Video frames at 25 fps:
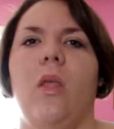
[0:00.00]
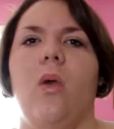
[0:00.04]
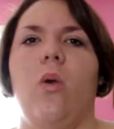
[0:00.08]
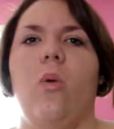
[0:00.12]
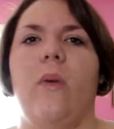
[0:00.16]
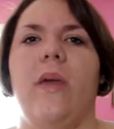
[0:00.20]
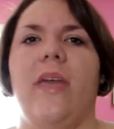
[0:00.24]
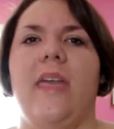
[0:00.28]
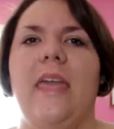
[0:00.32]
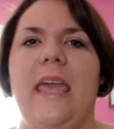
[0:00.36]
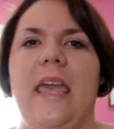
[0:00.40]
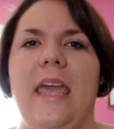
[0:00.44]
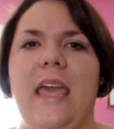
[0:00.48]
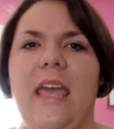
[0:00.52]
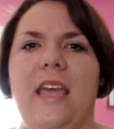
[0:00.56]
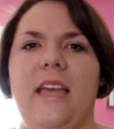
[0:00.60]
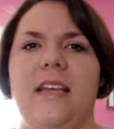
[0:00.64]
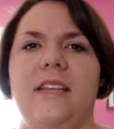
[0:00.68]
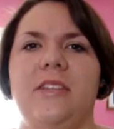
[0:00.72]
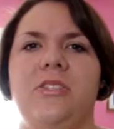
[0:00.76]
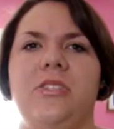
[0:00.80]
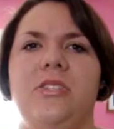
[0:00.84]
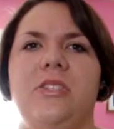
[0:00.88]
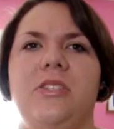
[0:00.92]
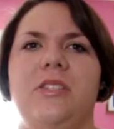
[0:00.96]
we
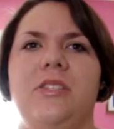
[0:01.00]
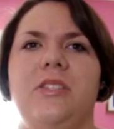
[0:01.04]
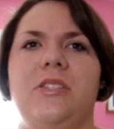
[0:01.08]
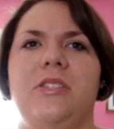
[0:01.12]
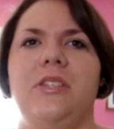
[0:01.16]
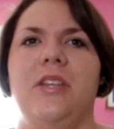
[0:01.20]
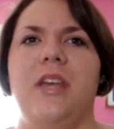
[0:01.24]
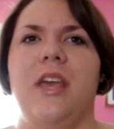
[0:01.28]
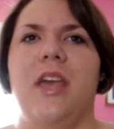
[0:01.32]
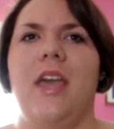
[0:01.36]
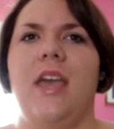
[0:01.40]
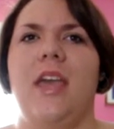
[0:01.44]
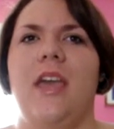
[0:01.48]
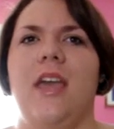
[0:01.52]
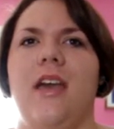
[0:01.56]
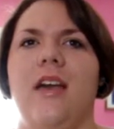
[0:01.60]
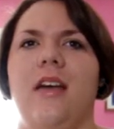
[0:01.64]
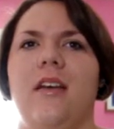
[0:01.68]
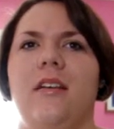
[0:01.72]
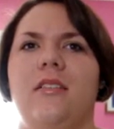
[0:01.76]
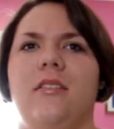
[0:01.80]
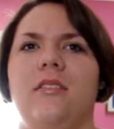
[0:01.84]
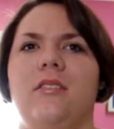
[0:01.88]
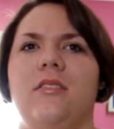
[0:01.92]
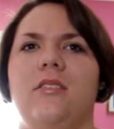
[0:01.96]
kissed,
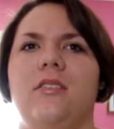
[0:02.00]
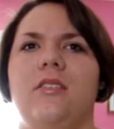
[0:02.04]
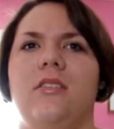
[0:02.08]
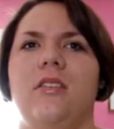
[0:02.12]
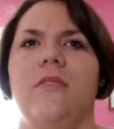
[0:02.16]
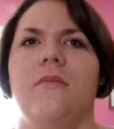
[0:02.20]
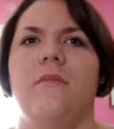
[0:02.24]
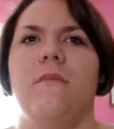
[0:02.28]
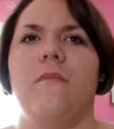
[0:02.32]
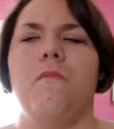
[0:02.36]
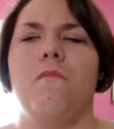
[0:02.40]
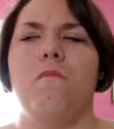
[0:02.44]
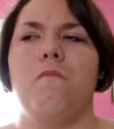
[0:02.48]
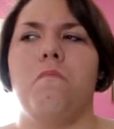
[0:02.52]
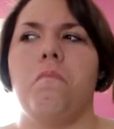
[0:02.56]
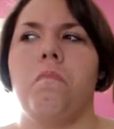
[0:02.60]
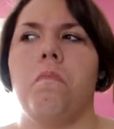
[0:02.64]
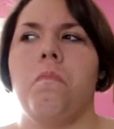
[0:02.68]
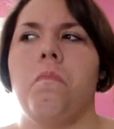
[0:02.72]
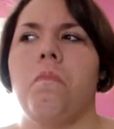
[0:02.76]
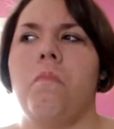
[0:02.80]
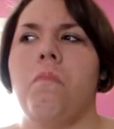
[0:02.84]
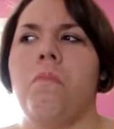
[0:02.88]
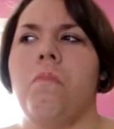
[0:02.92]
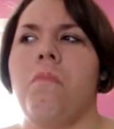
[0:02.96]
and
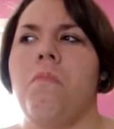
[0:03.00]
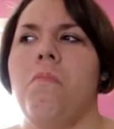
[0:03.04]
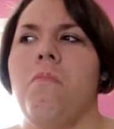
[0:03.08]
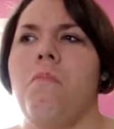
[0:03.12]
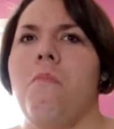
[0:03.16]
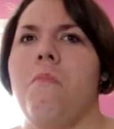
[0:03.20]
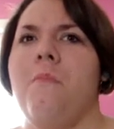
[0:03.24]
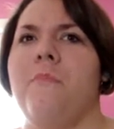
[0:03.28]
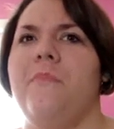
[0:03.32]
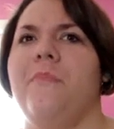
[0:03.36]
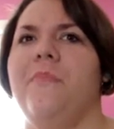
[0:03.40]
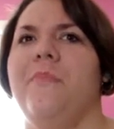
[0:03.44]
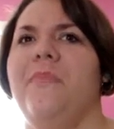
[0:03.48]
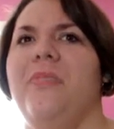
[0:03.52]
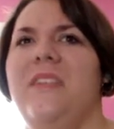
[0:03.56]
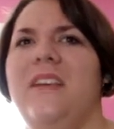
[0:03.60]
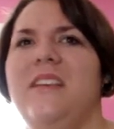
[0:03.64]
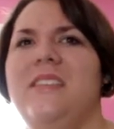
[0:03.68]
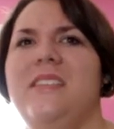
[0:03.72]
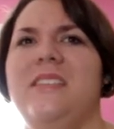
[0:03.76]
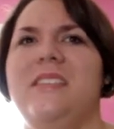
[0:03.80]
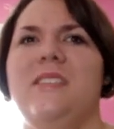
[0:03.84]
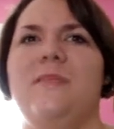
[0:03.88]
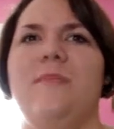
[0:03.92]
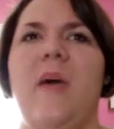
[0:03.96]

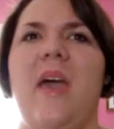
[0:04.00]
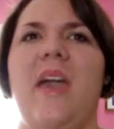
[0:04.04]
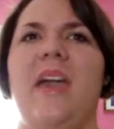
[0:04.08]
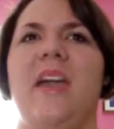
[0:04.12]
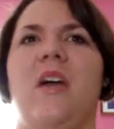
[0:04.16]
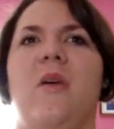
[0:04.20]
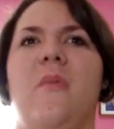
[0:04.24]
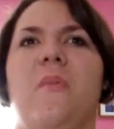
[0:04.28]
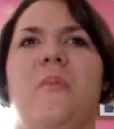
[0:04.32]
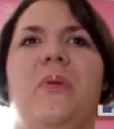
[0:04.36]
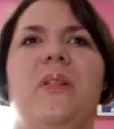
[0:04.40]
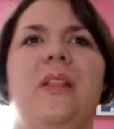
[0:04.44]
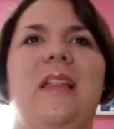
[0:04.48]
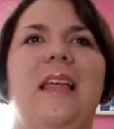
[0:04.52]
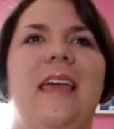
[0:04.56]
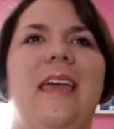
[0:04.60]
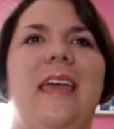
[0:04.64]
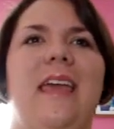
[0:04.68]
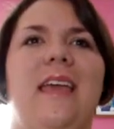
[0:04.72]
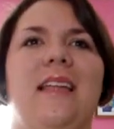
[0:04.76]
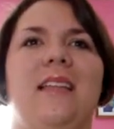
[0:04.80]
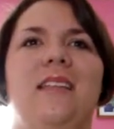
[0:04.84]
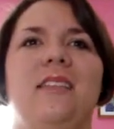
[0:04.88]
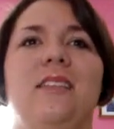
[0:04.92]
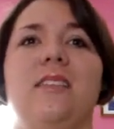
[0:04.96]
this is my
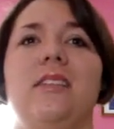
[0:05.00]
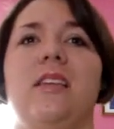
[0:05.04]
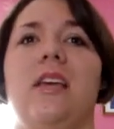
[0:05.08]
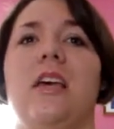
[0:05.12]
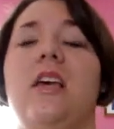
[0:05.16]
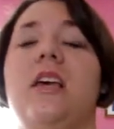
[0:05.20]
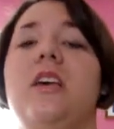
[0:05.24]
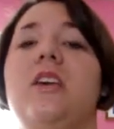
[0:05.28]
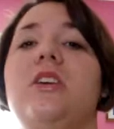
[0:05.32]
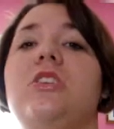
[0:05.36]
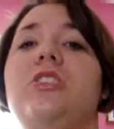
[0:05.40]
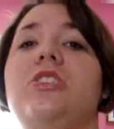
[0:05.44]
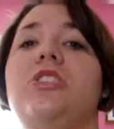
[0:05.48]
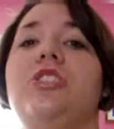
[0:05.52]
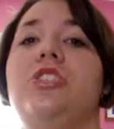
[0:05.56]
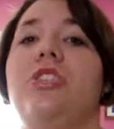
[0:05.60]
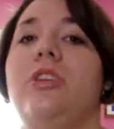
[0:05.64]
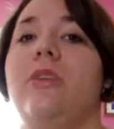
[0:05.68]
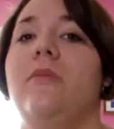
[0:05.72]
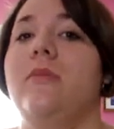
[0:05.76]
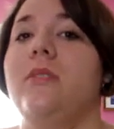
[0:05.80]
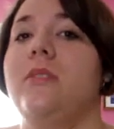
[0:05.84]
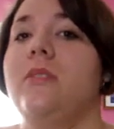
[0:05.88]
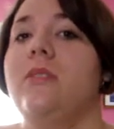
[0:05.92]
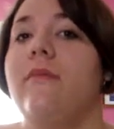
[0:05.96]
complaint.
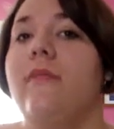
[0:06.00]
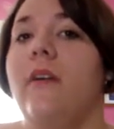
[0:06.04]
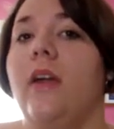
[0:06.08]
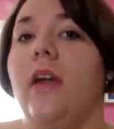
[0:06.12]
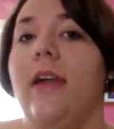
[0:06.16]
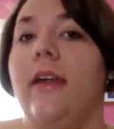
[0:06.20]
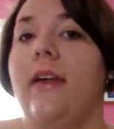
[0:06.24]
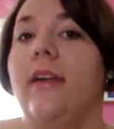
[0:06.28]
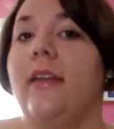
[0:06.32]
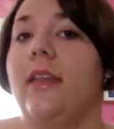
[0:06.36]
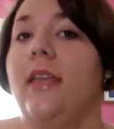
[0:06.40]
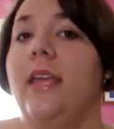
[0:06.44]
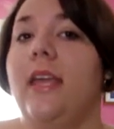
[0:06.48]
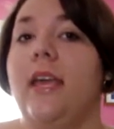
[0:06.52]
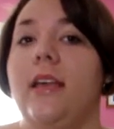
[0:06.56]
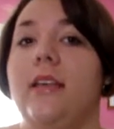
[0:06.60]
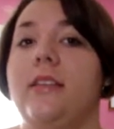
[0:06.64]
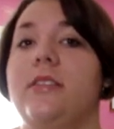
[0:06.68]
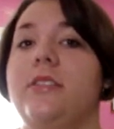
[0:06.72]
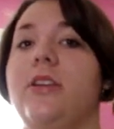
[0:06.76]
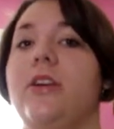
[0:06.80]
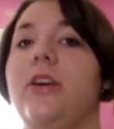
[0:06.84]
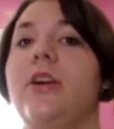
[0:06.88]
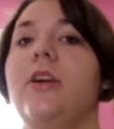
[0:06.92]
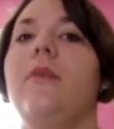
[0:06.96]
She was a very good
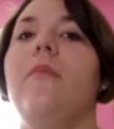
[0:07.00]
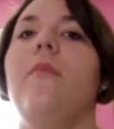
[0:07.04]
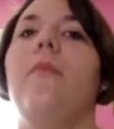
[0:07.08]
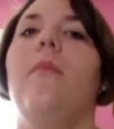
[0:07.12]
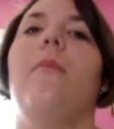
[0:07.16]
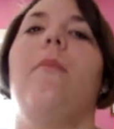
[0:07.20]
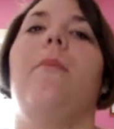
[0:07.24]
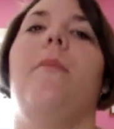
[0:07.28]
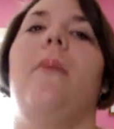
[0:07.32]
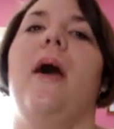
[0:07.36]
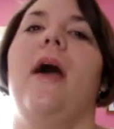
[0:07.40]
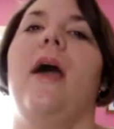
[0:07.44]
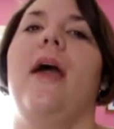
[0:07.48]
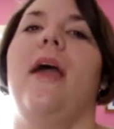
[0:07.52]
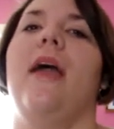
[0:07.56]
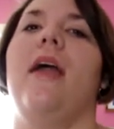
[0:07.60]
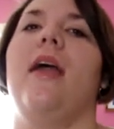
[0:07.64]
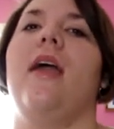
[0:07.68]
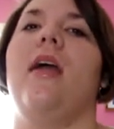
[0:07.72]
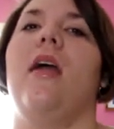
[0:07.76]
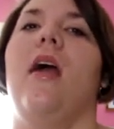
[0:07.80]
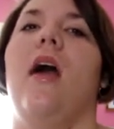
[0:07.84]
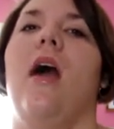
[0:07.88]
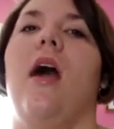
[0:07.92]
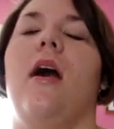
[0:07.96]
kisser,
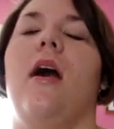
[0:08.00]
but